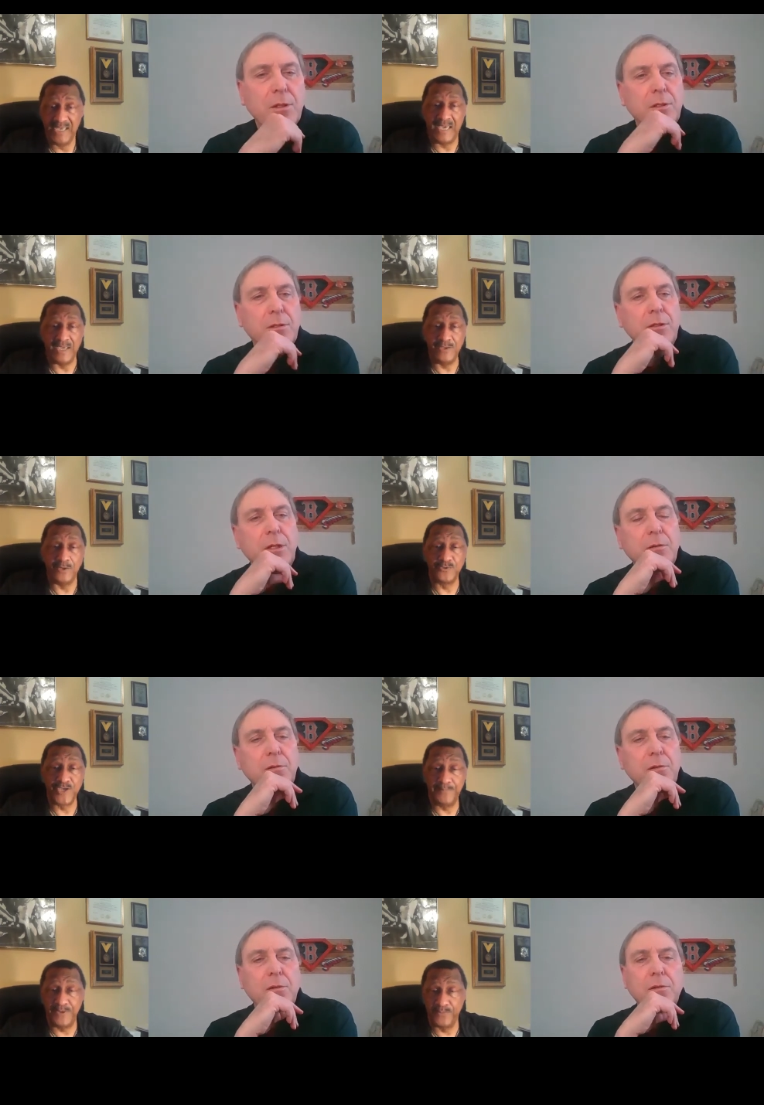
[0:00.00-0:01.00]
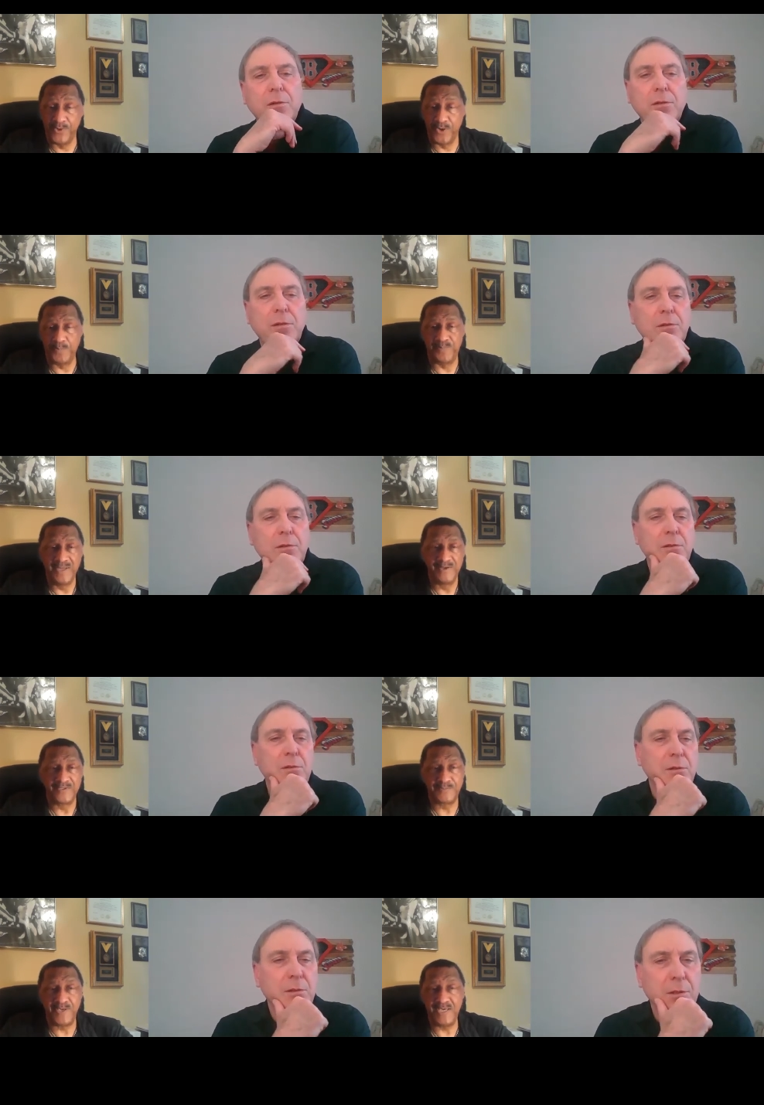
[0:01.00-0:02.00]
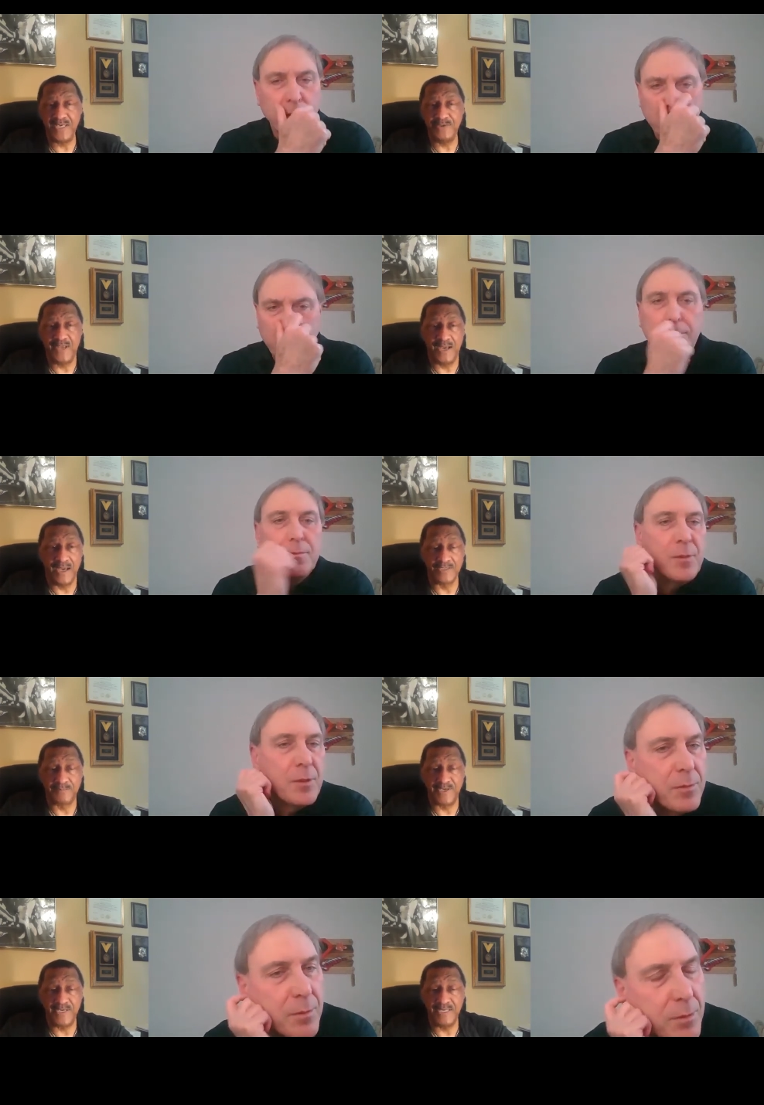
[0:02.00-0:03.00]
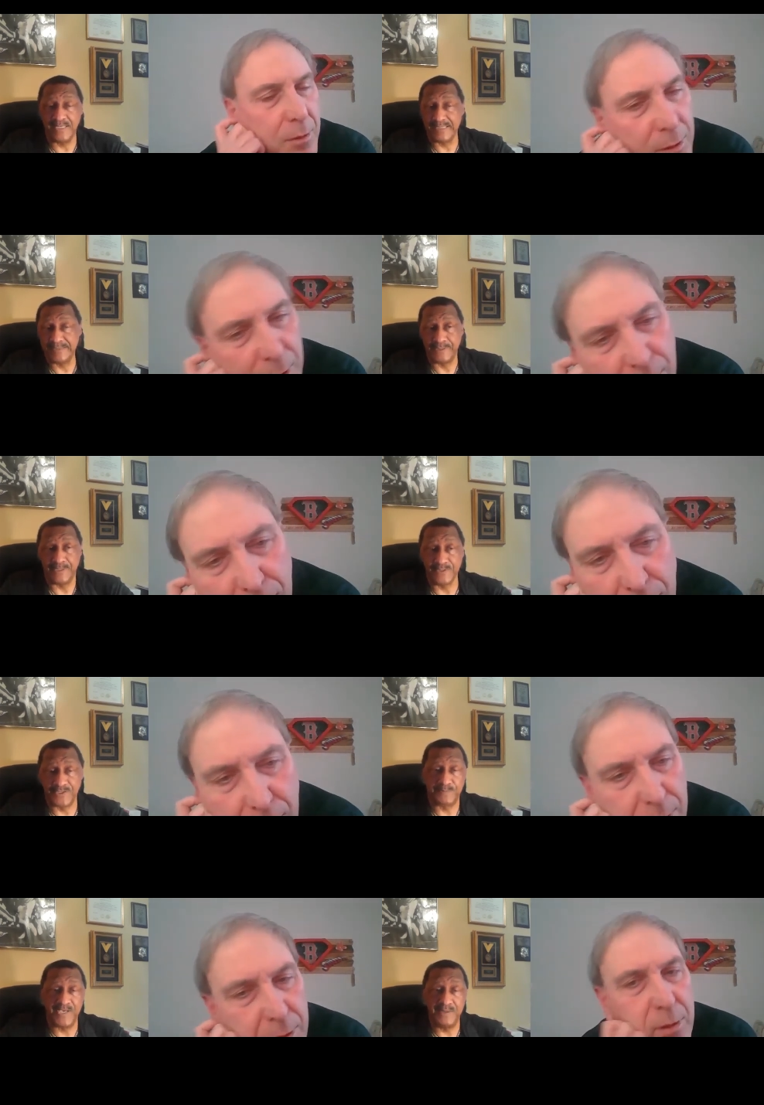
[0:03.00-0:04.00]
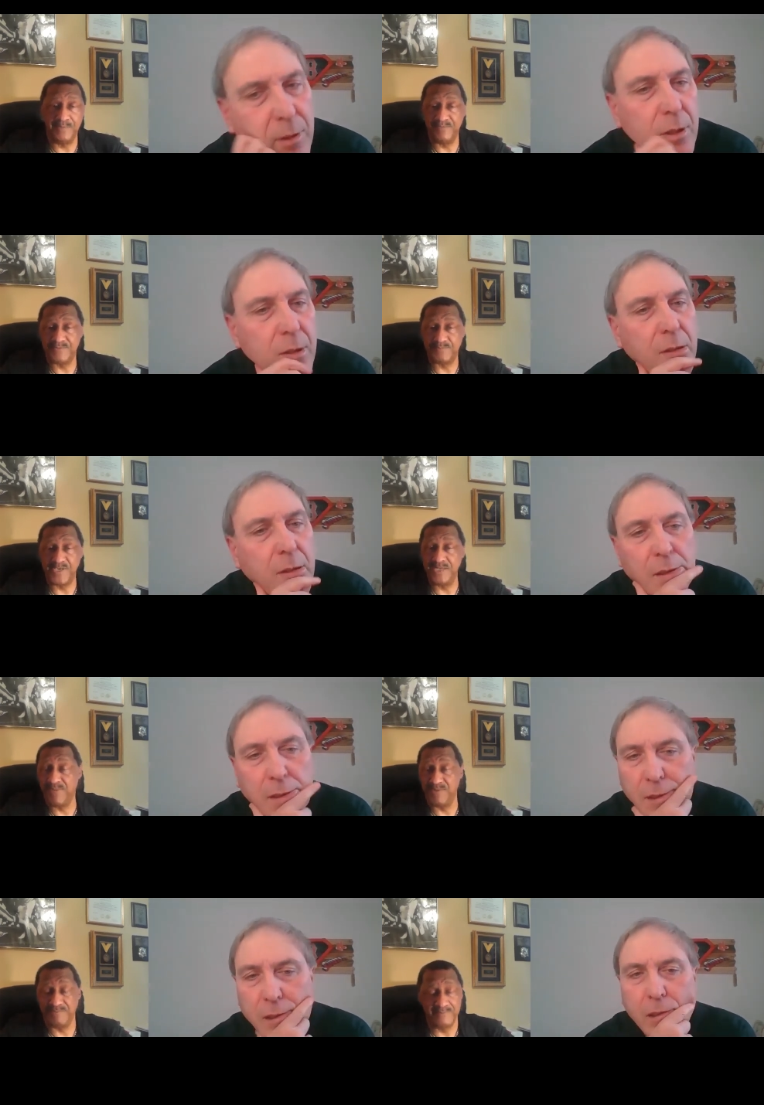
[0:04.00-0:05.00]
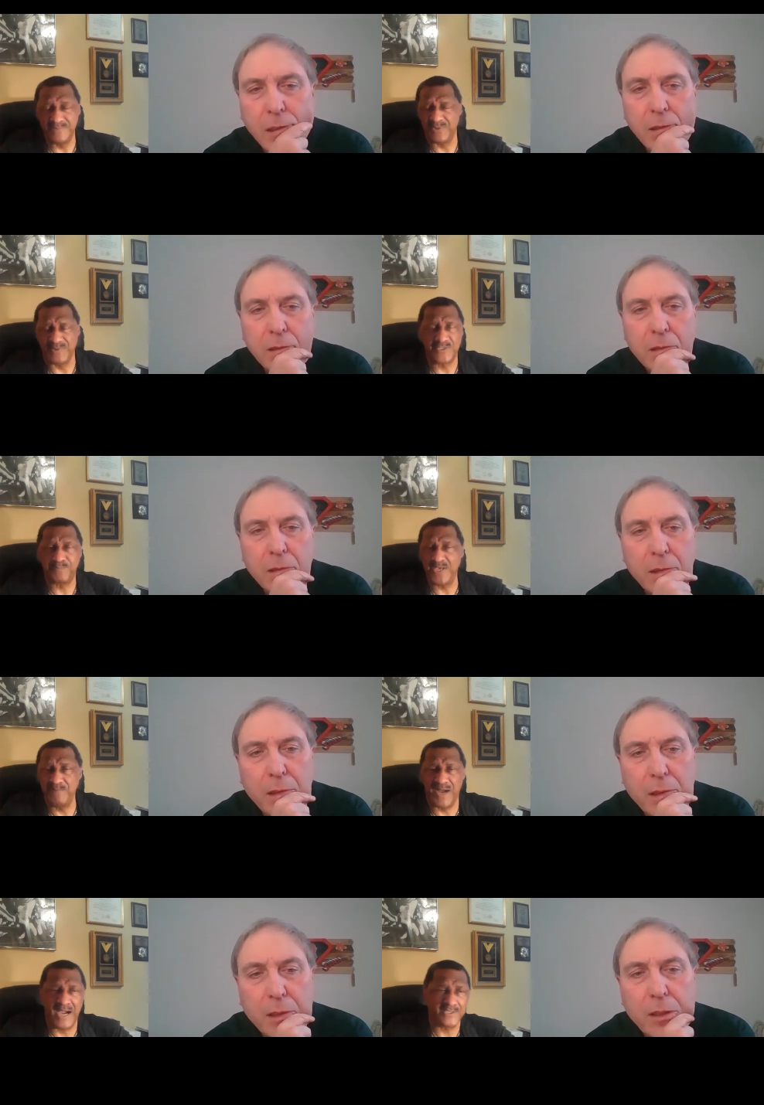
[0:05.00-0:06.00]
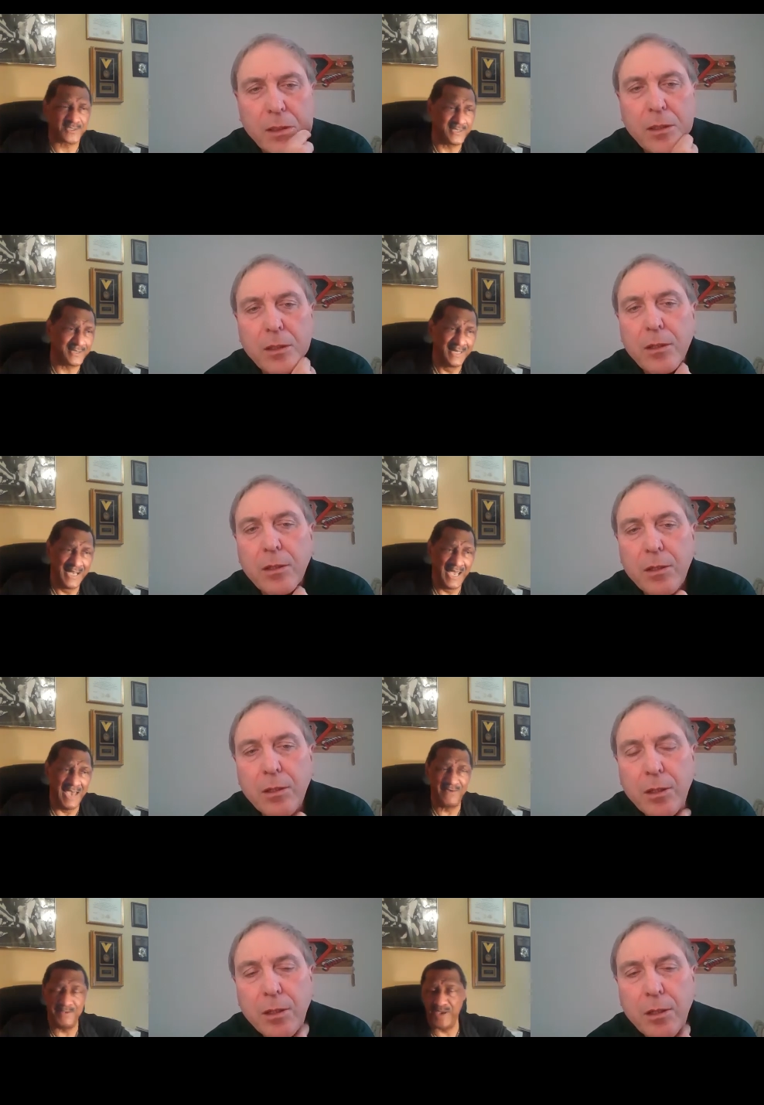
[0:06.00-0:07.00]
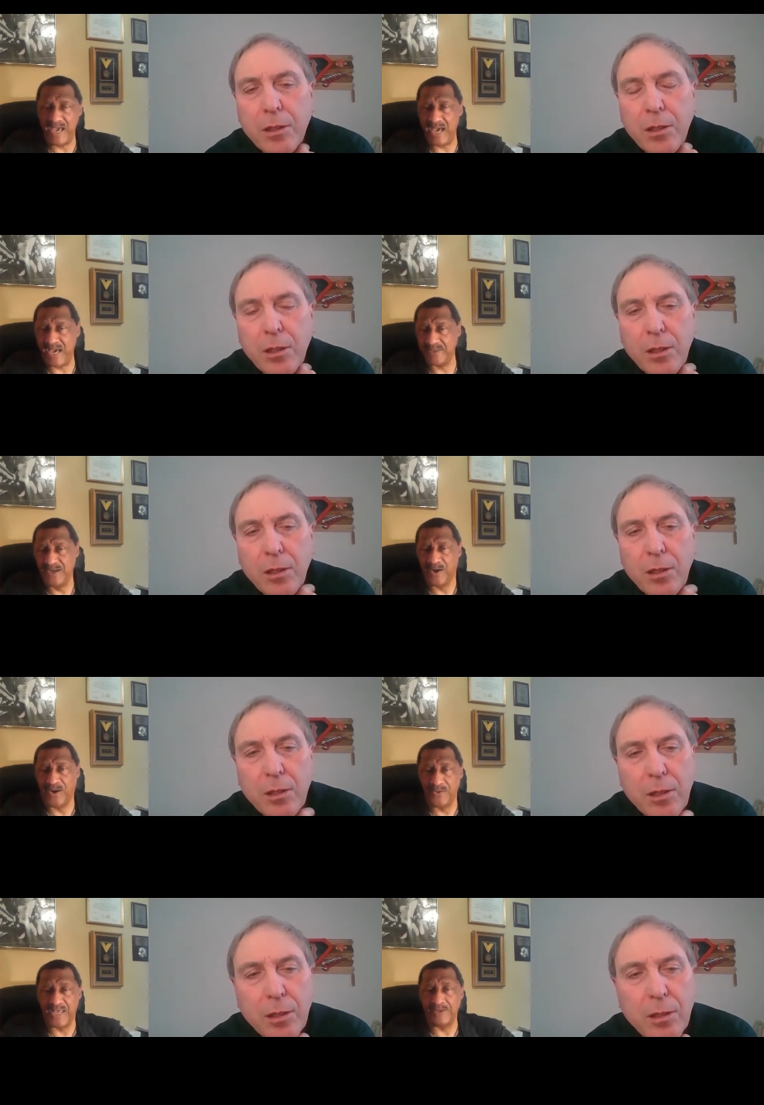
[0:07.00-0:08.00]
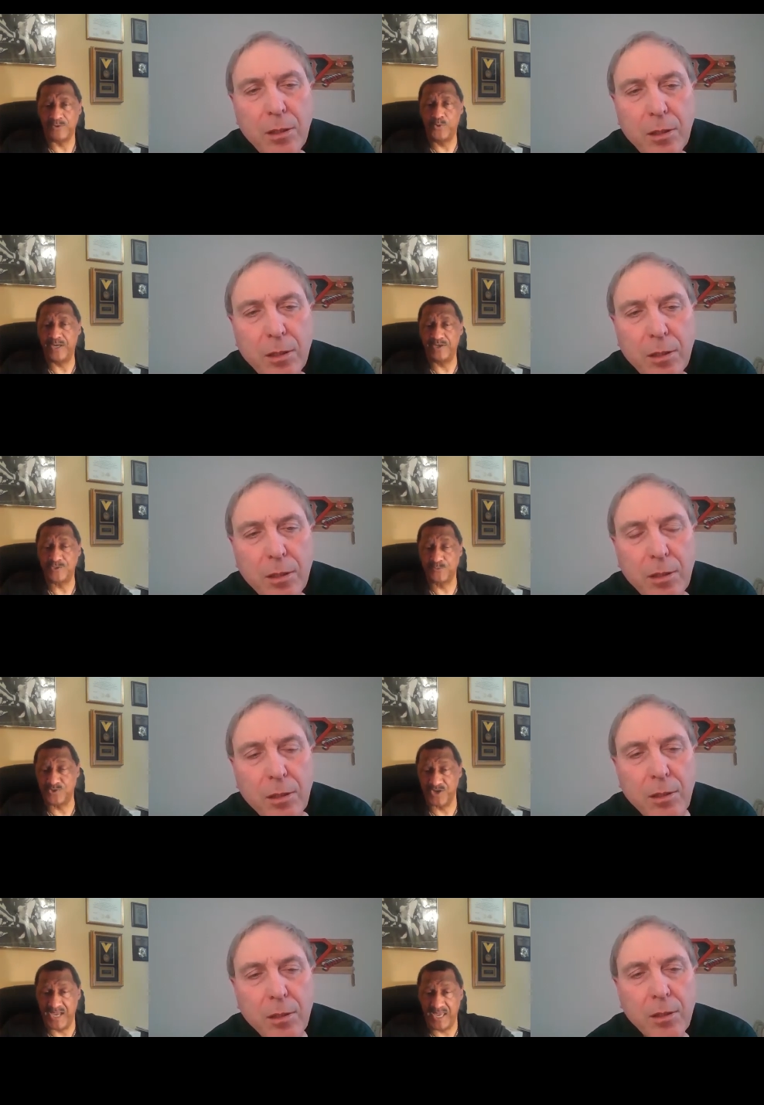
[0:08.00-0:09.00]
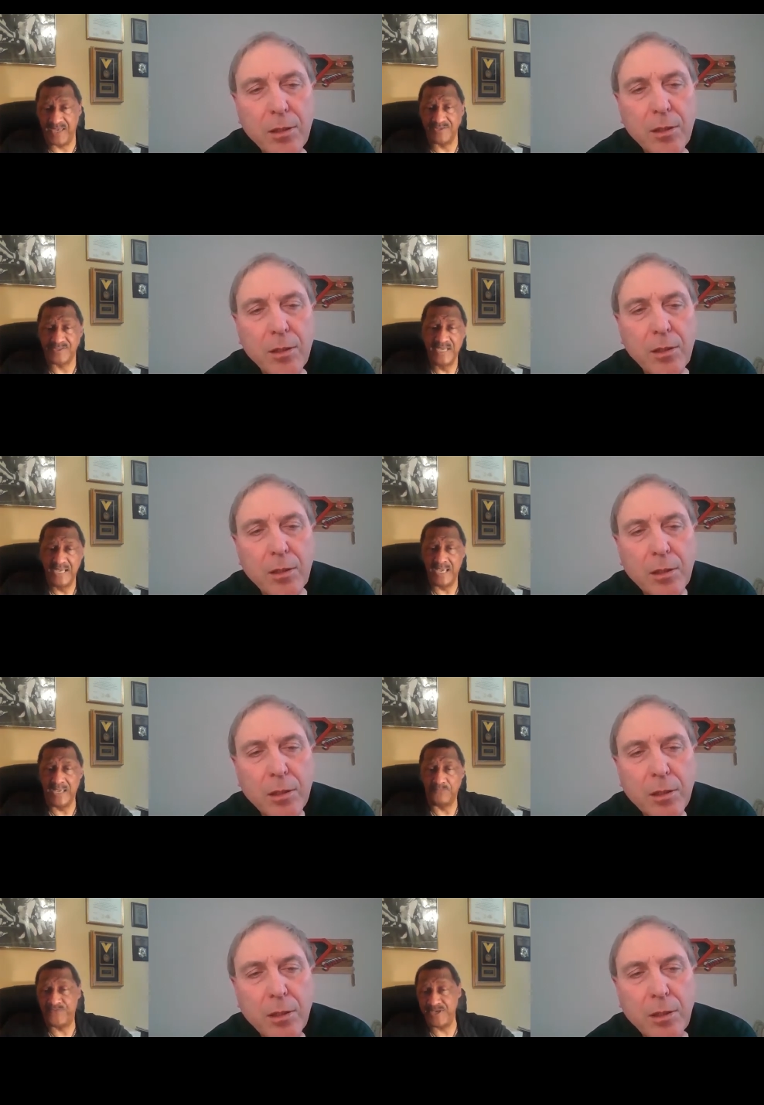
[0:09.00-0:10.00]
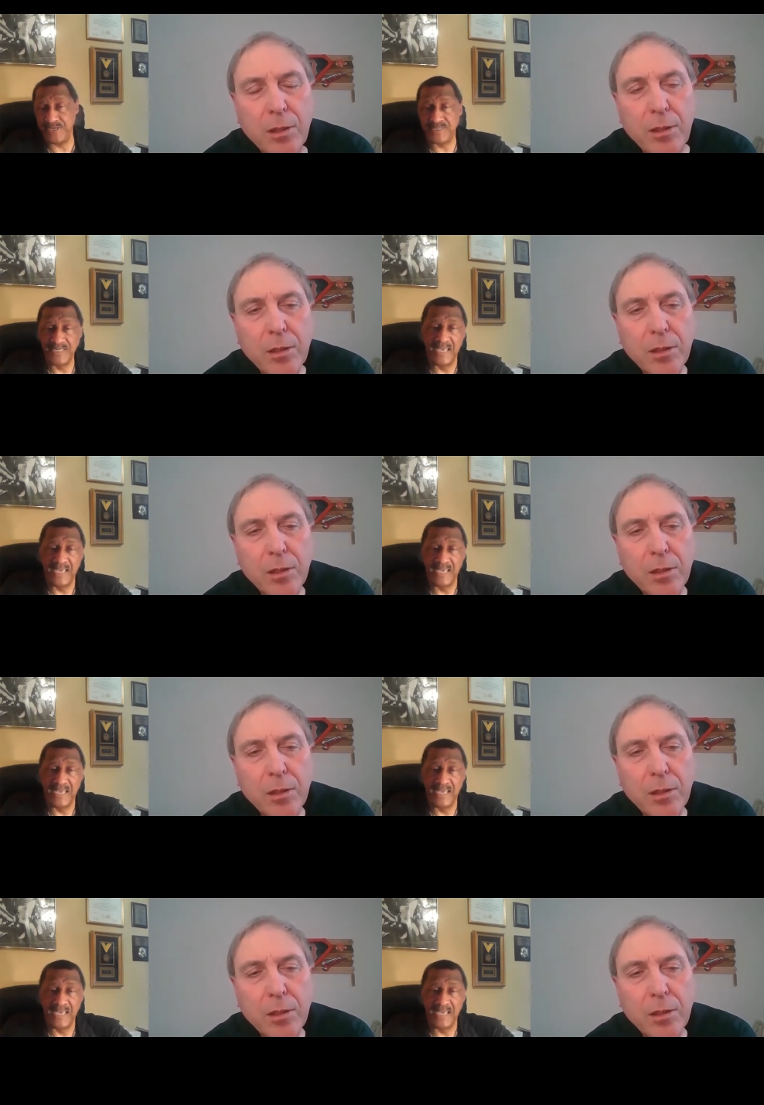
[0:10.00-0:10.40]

Speaker 1: and you know, jumping rope, speed, uh, speed, uh, you know, speed, speed, you know, speed box, uh, heavy bag, all that quickness with your hands and feet.